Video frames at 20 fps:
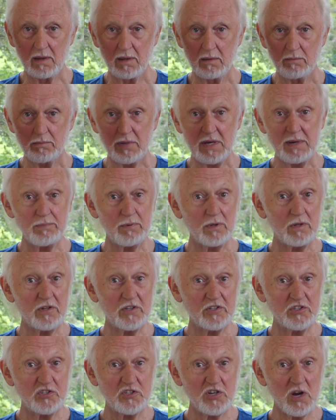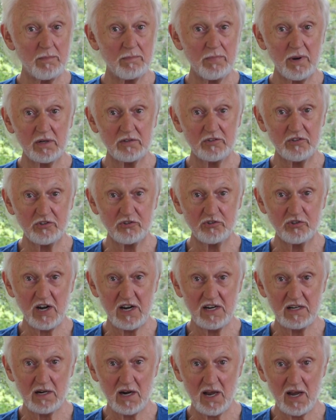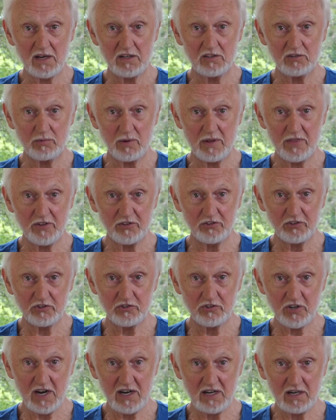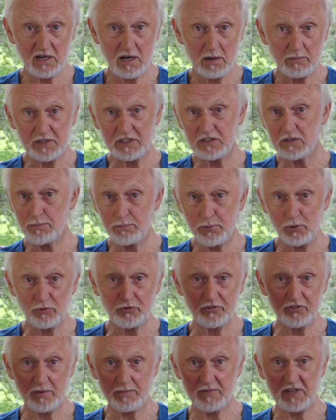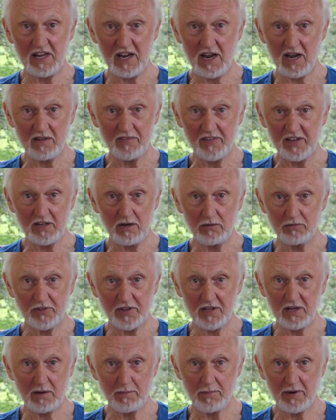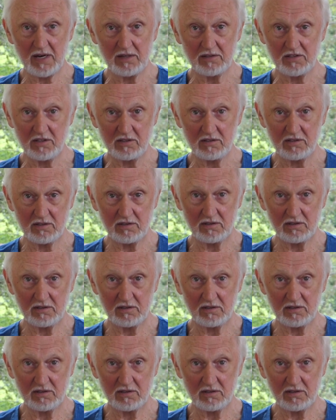People that jump onto train lines when there's a train coming to pull somebody out, they don't think about it.